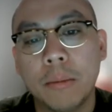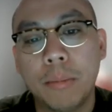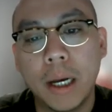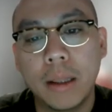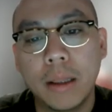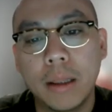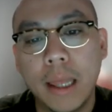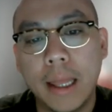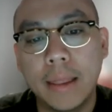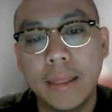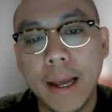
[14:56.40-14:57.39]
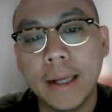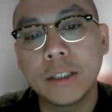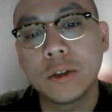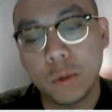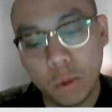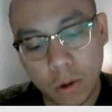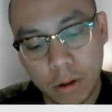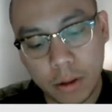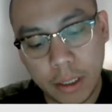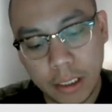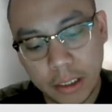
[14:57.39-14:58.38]
but that next
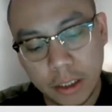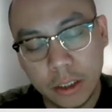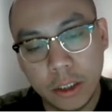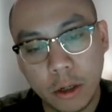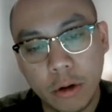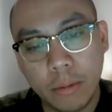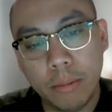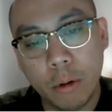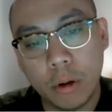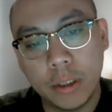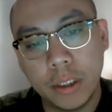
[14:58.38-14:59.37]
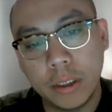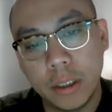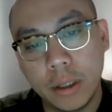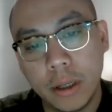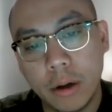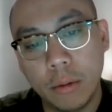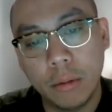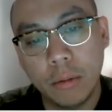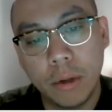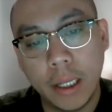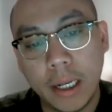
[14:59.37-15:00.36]
word is so important to
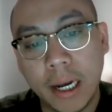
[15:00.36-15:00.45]
know and